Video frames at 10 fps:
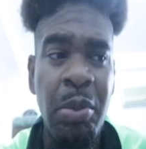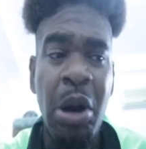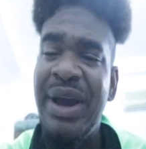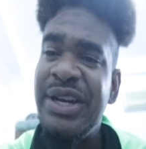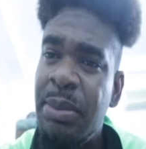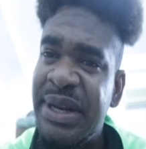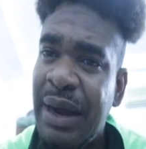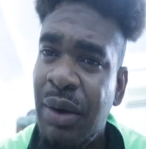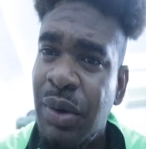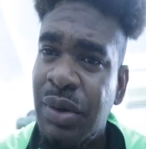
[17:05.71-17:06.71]
But where
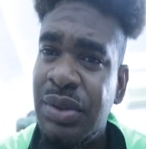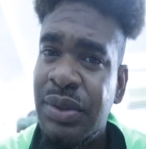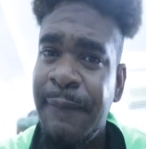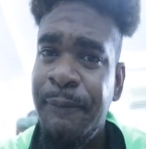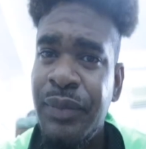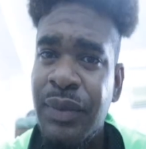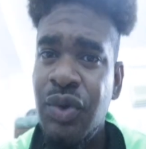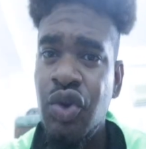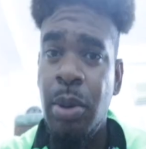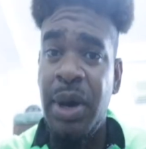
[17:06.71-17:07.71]
Dominica won?
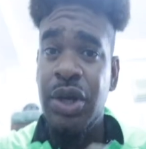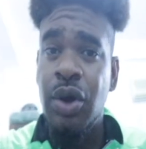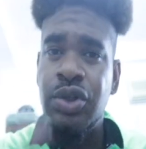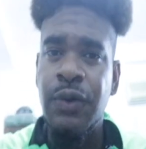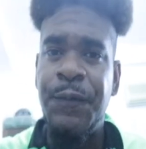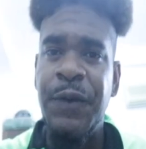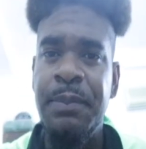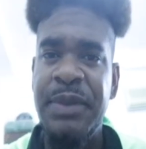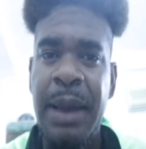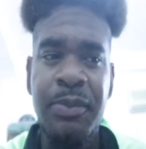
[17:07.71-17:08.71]
Nobody going to
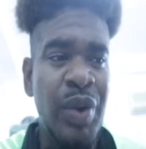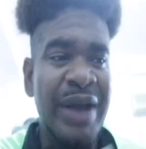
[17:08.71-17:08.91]
film them.